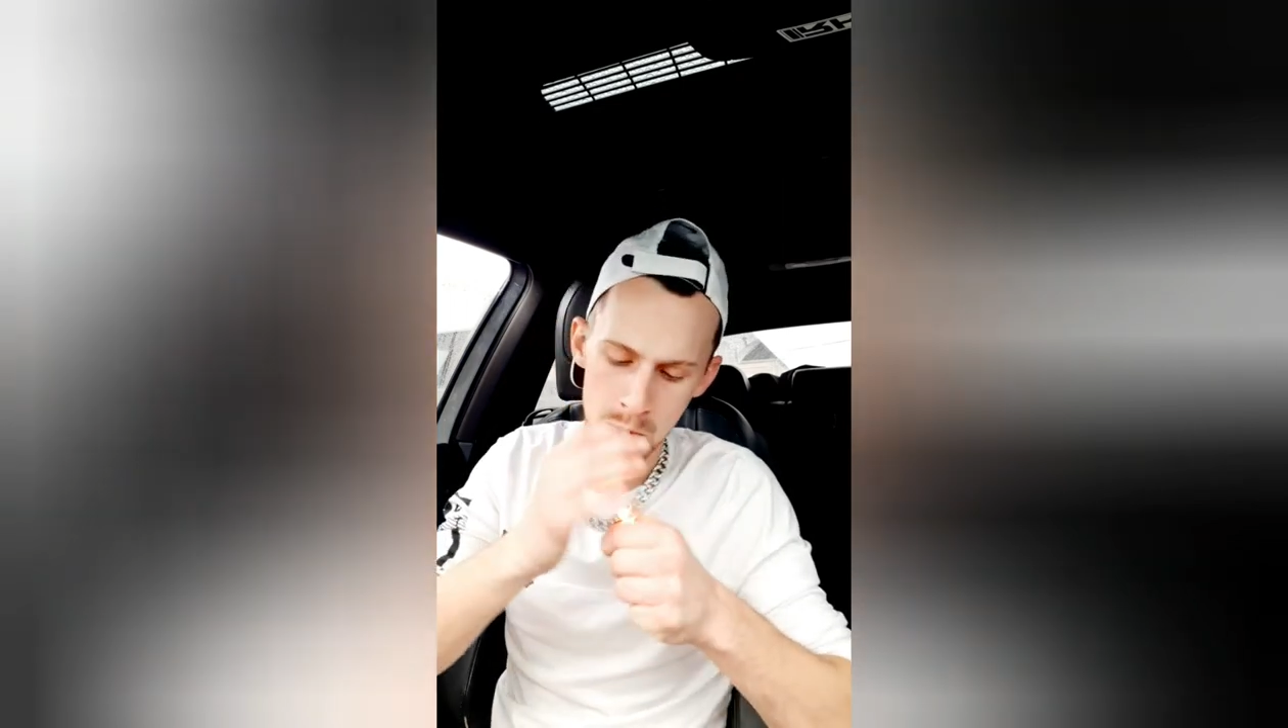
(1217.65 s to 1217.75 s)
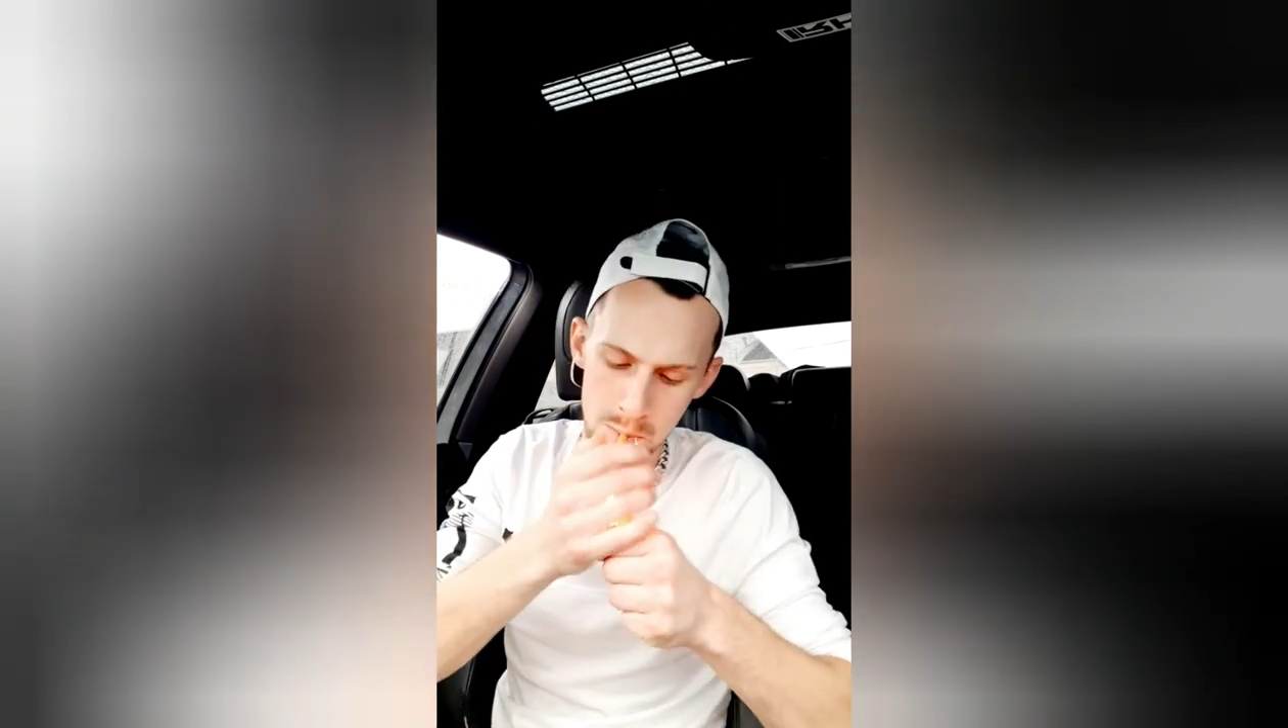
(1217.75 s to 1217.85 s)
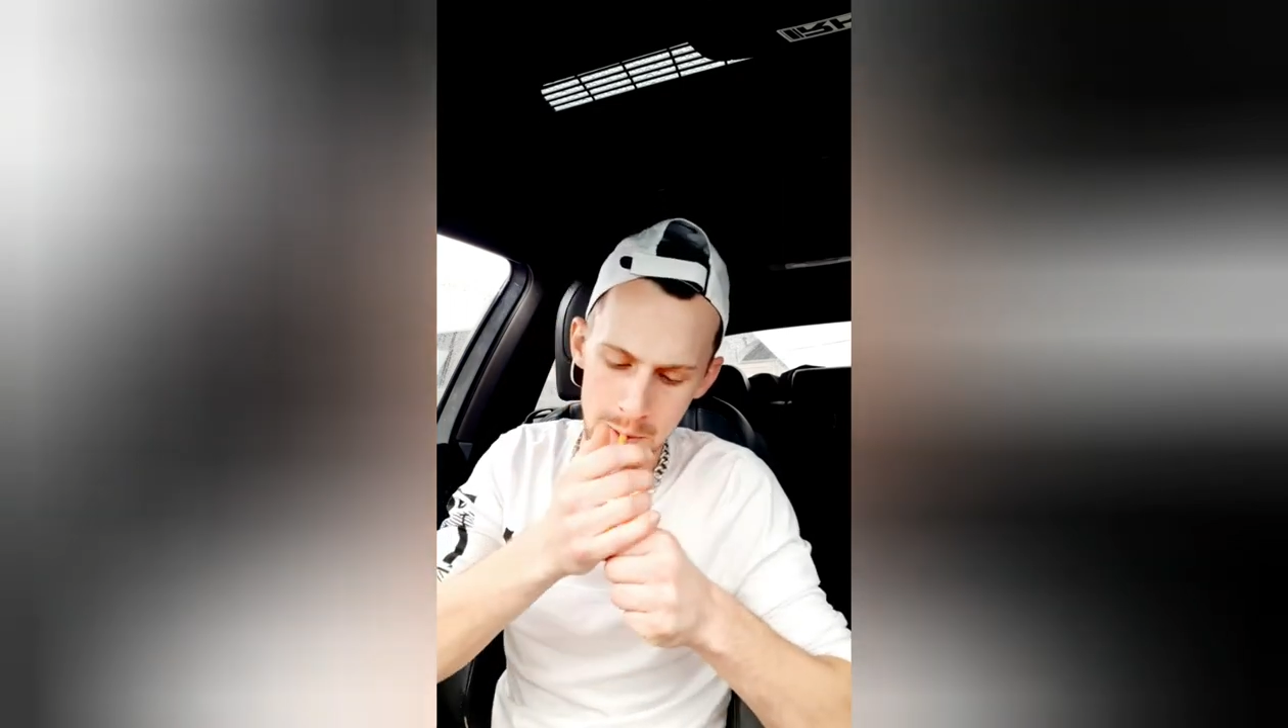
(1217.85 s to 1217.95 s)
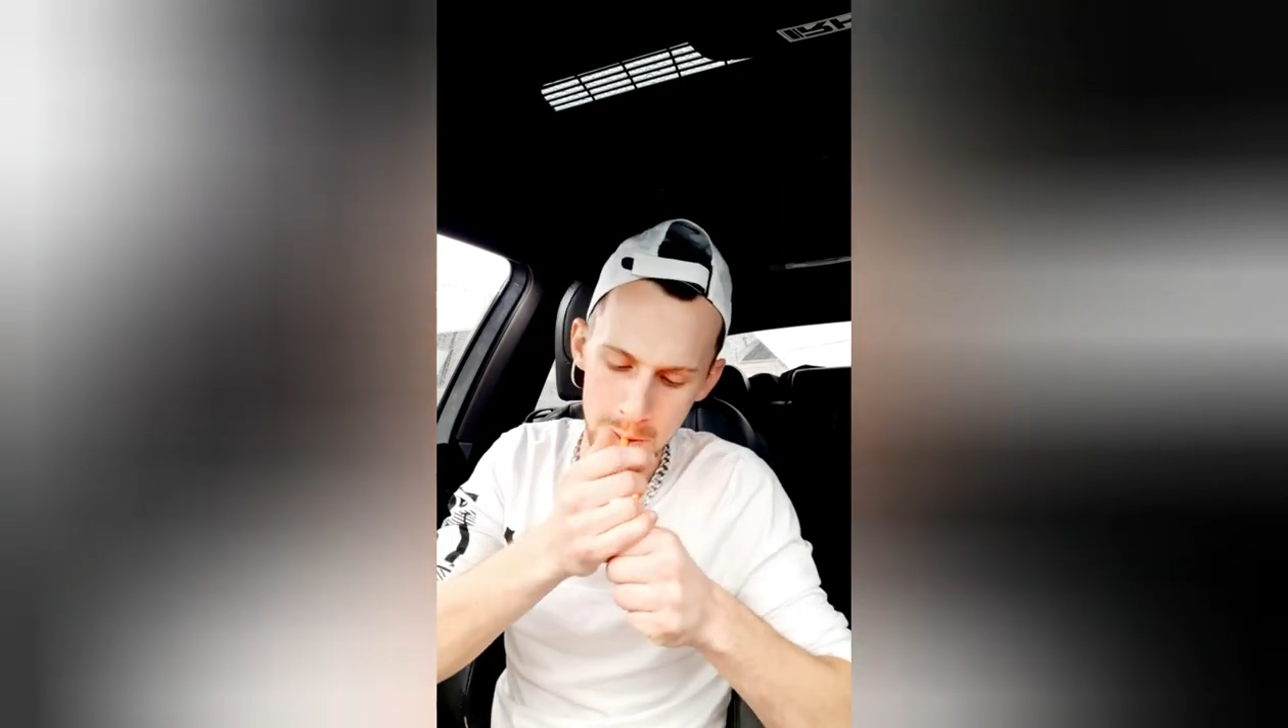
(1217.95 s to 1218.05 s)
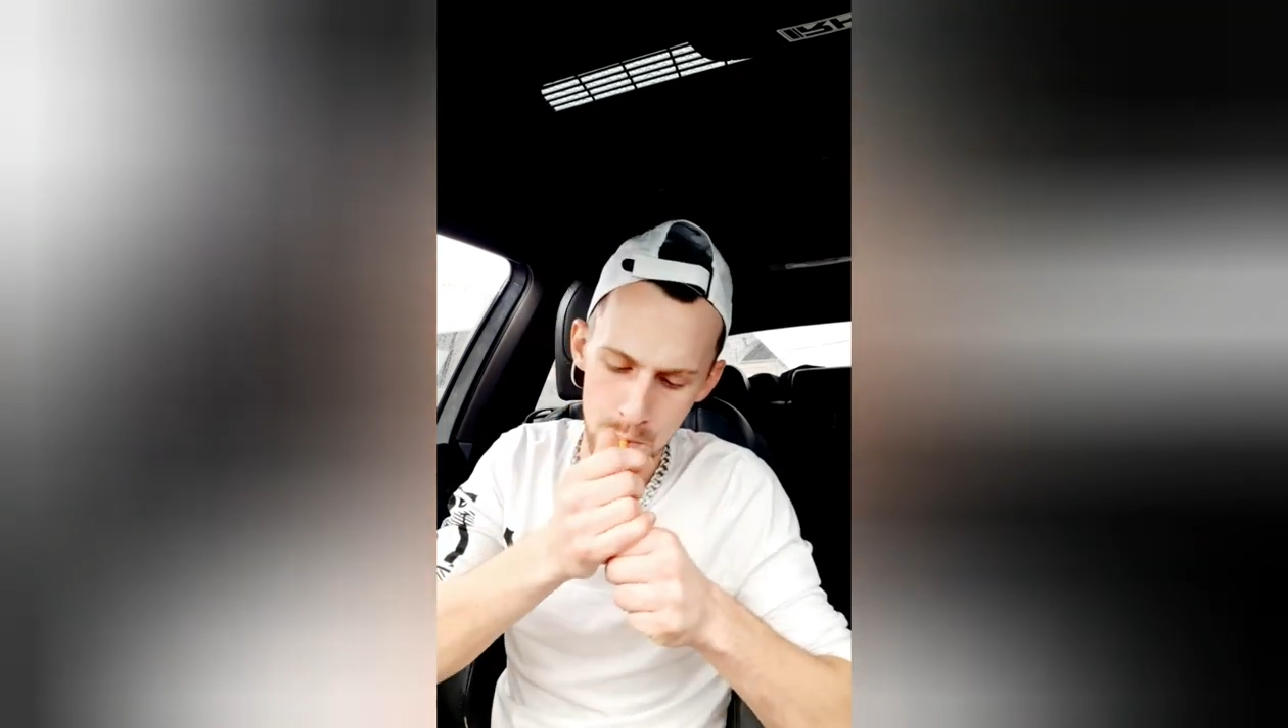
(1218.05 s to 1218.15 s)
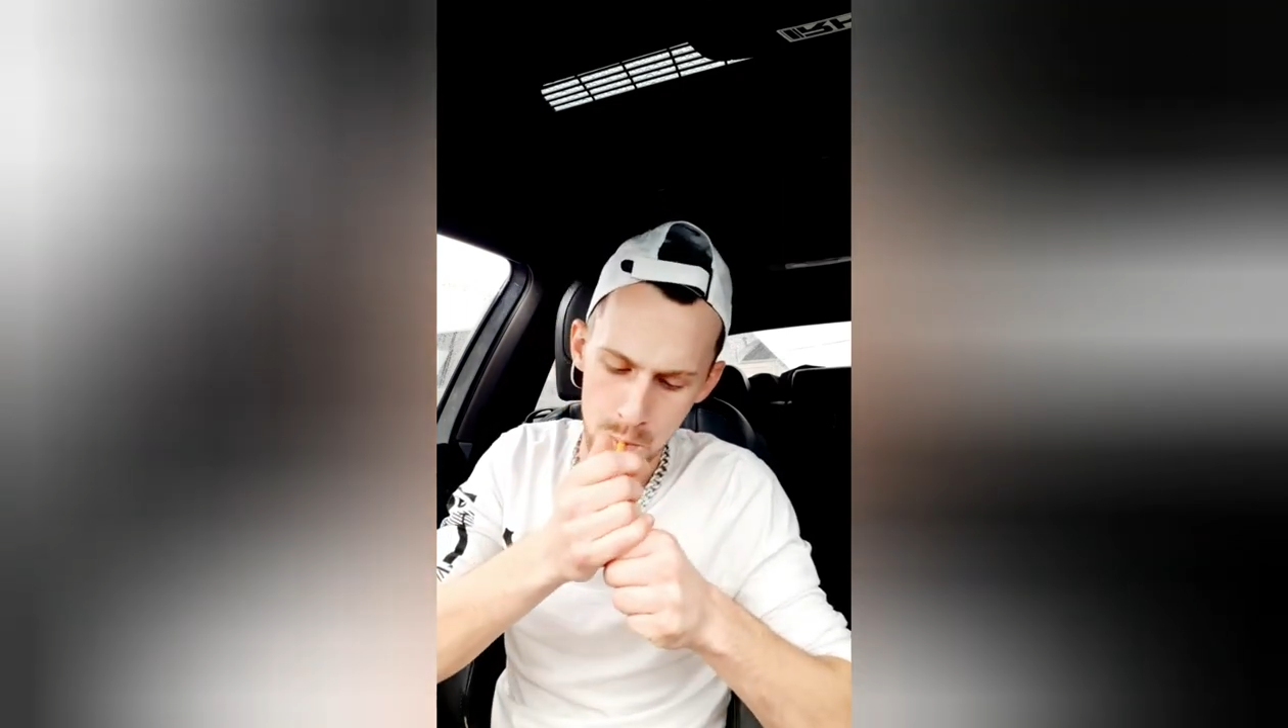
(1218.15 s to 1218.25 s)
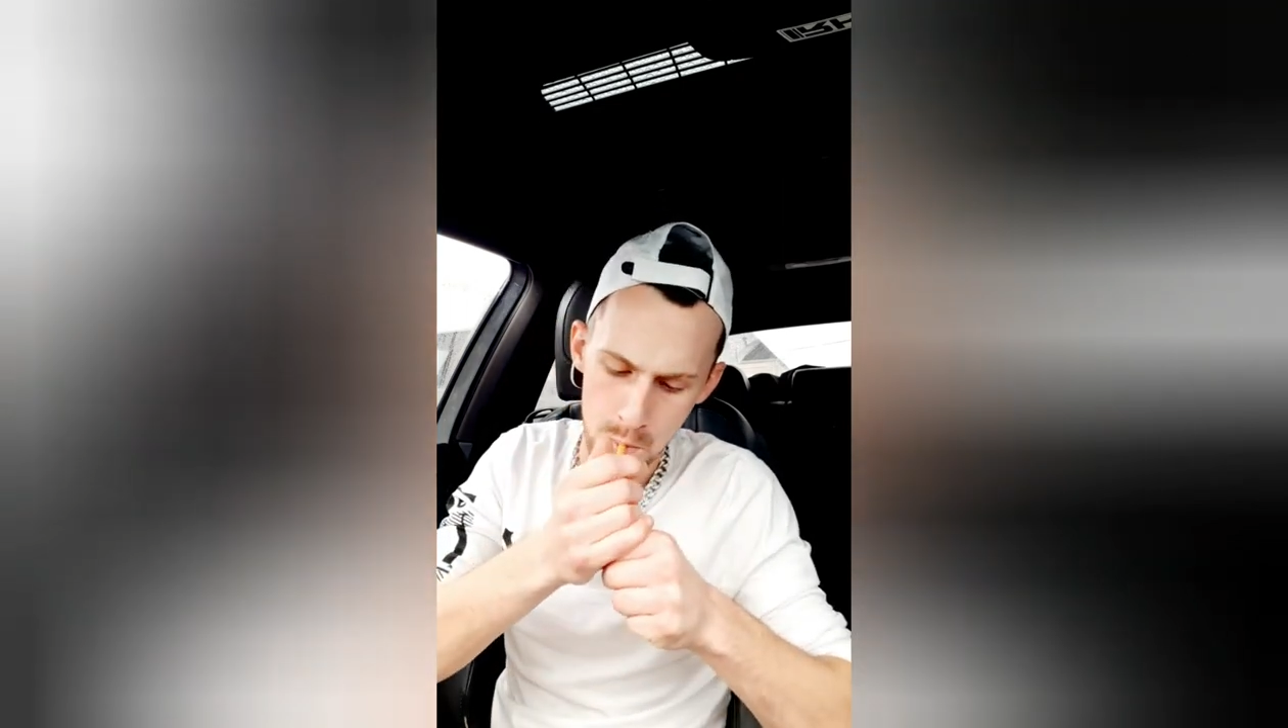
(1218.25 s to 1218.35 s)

But